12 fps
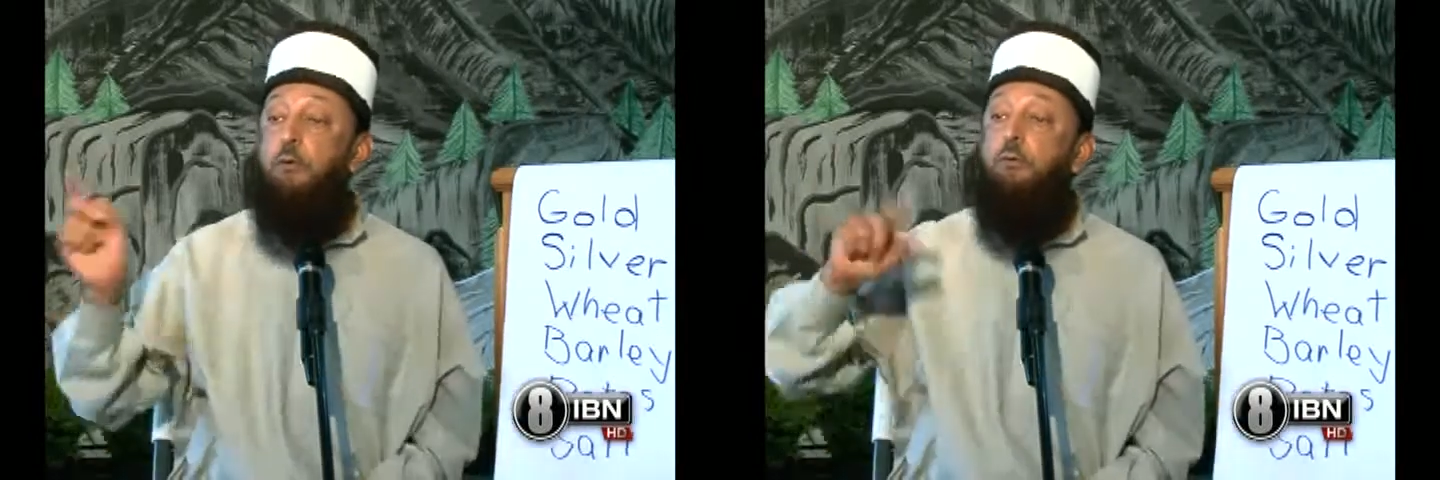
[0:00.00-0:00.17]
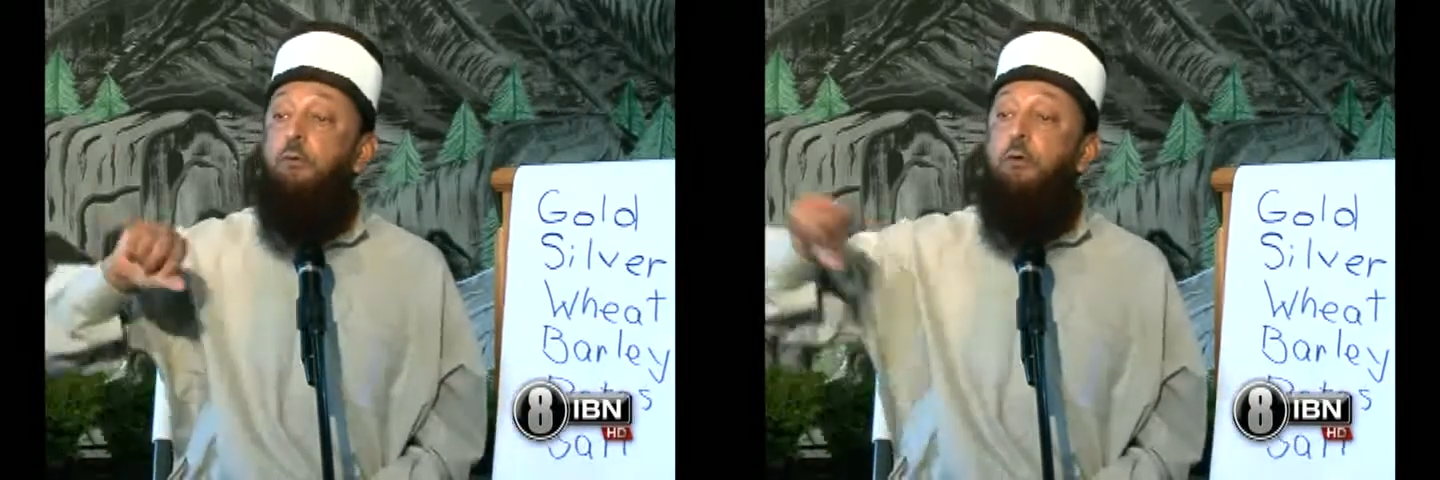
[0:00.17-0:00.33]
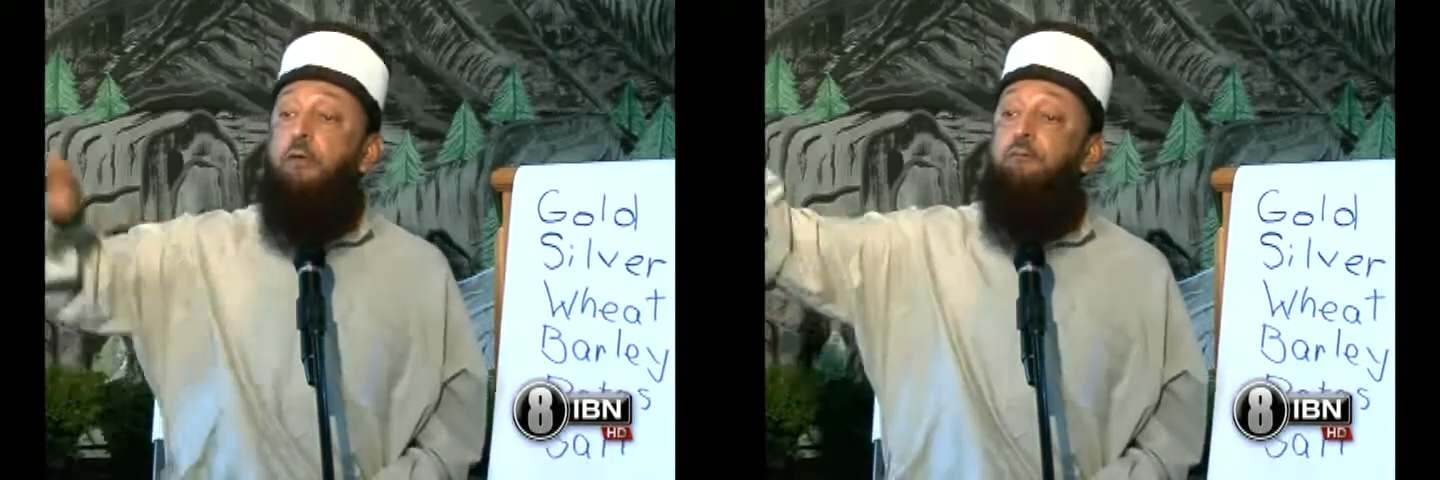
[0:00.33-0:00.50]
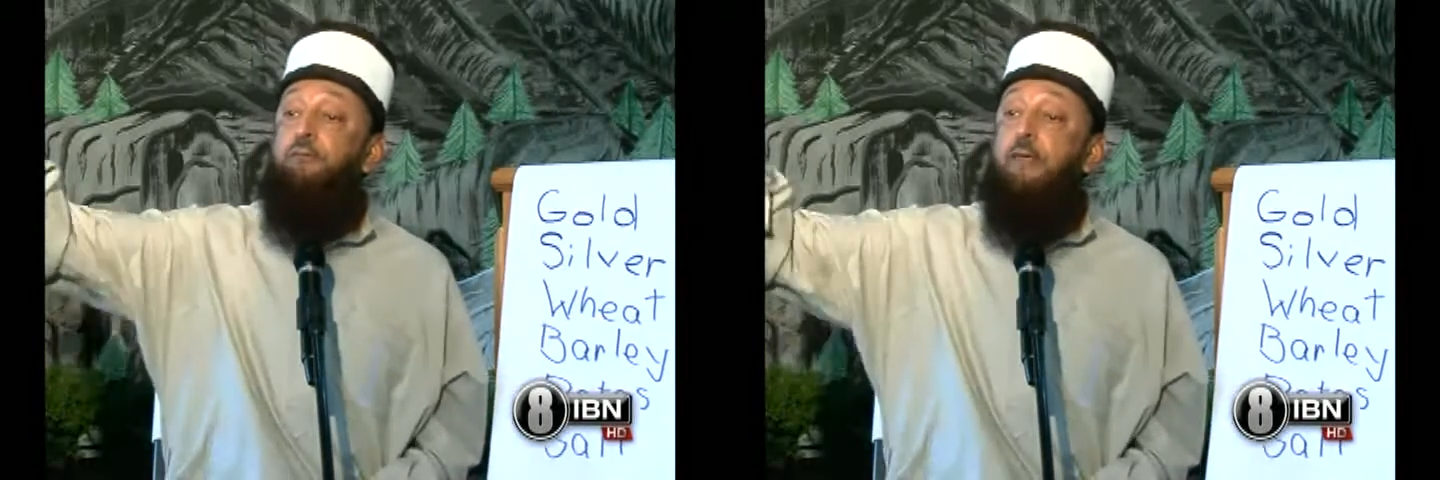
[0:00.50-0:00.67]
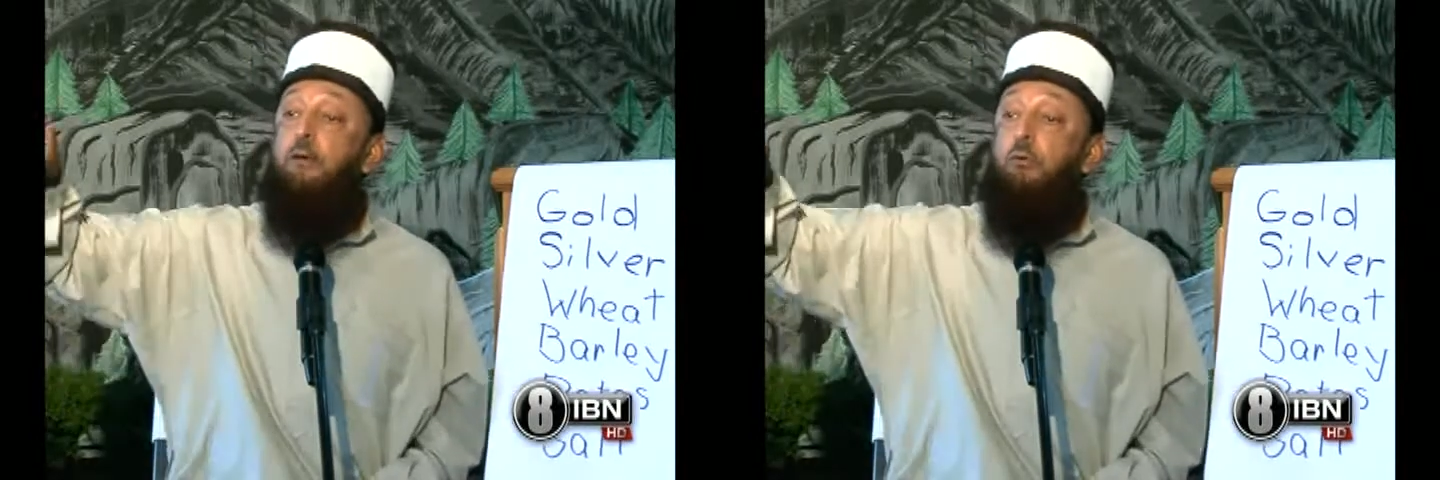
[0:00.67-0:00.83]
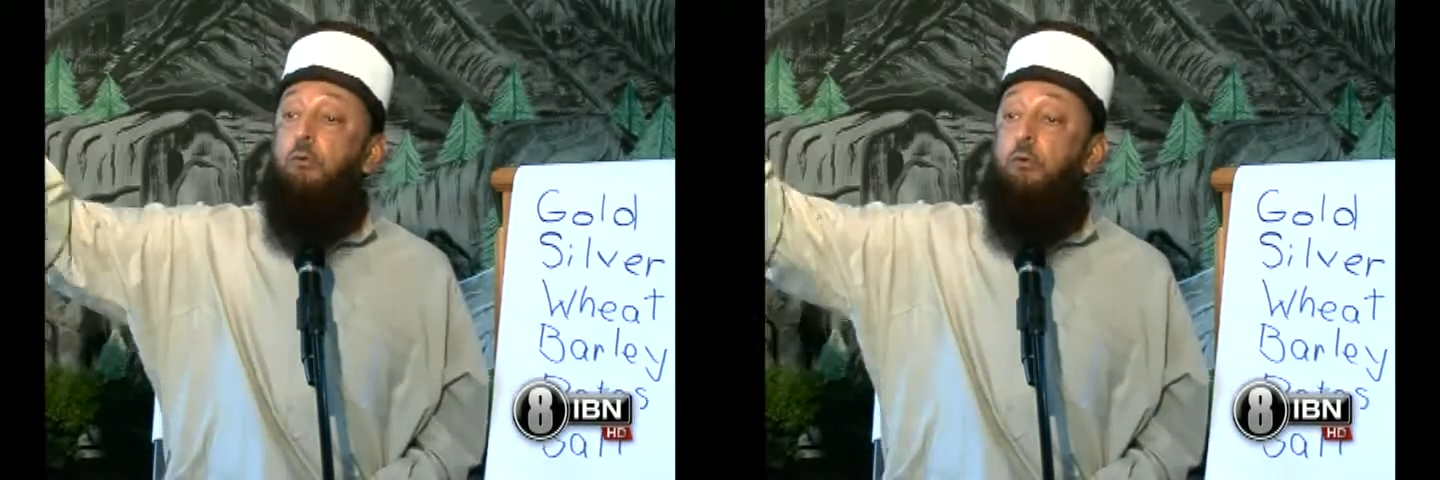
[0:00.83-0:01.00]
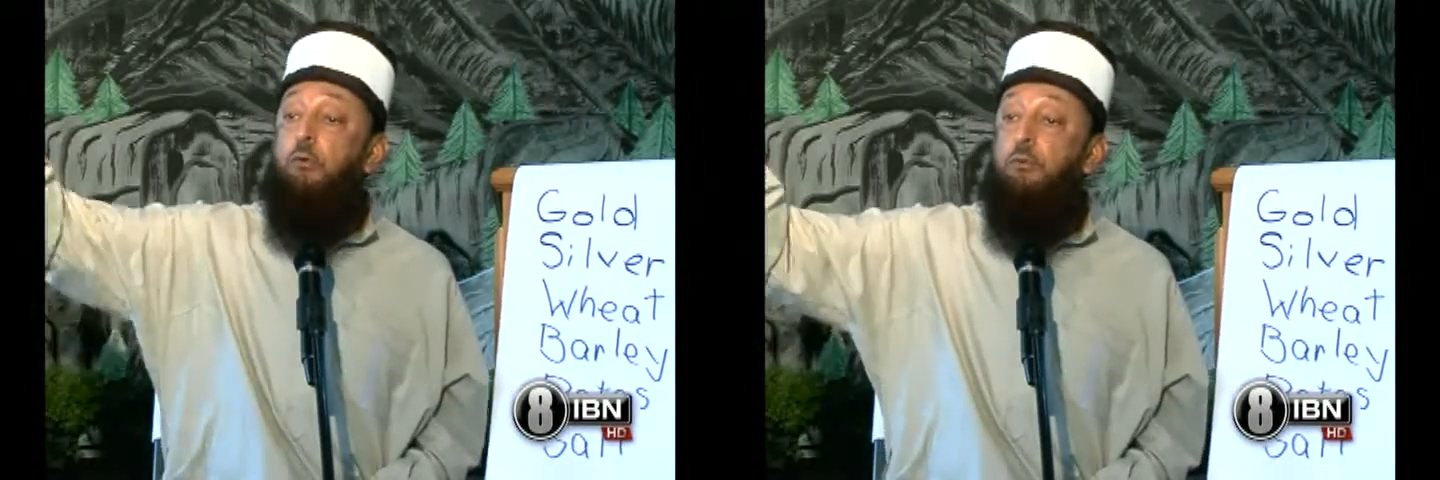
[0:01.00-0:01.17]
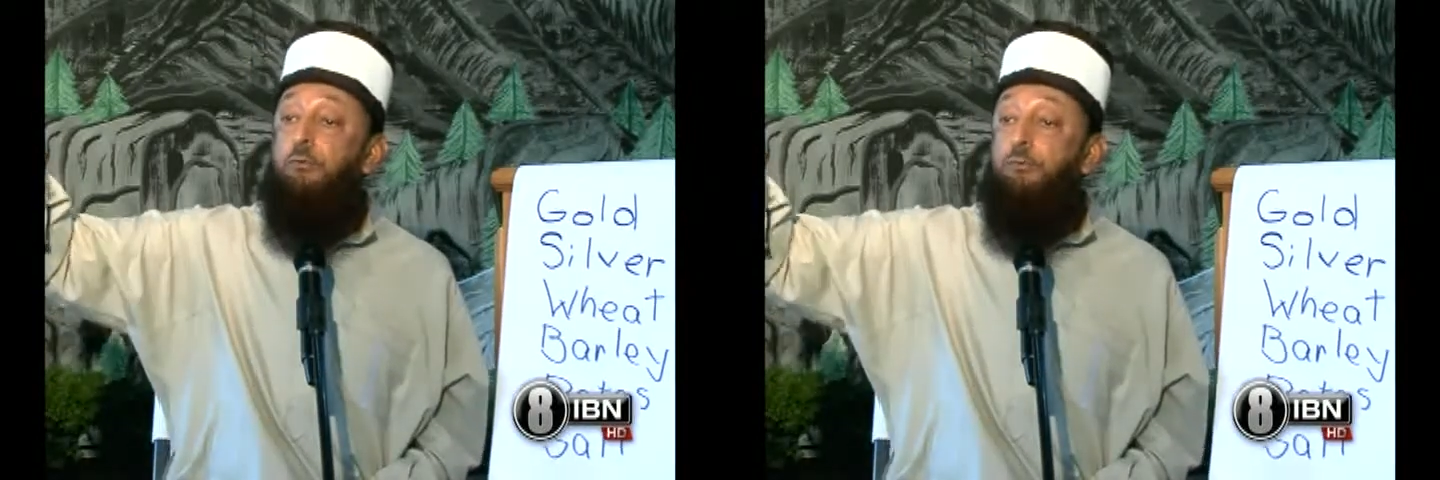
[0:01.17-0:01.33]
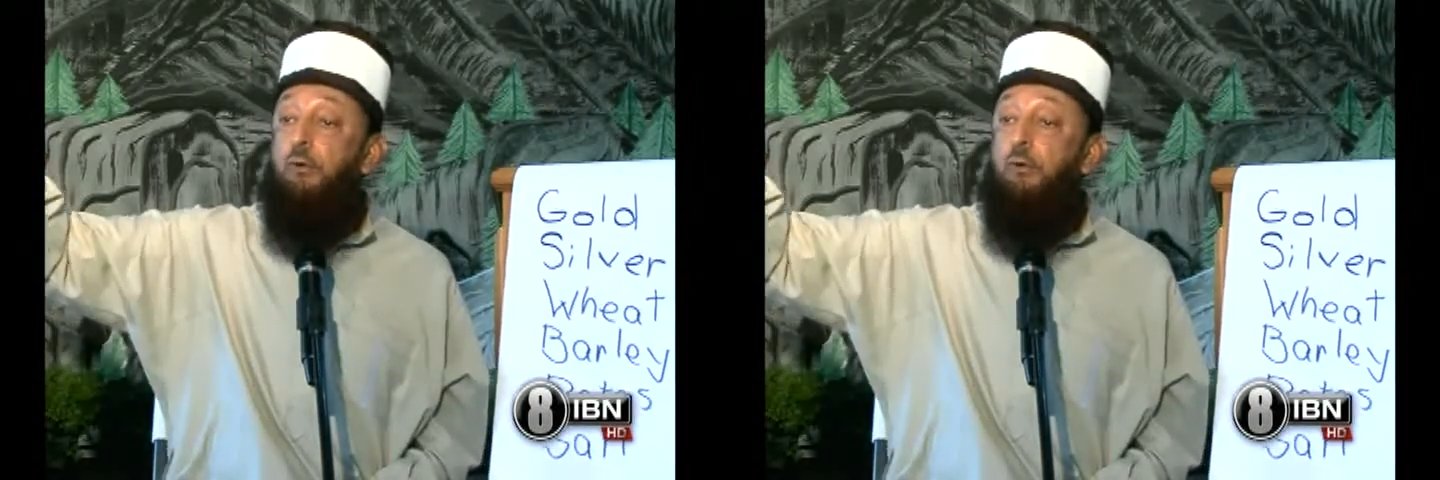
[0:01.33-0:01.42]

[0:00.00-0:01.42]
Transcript: to give their gold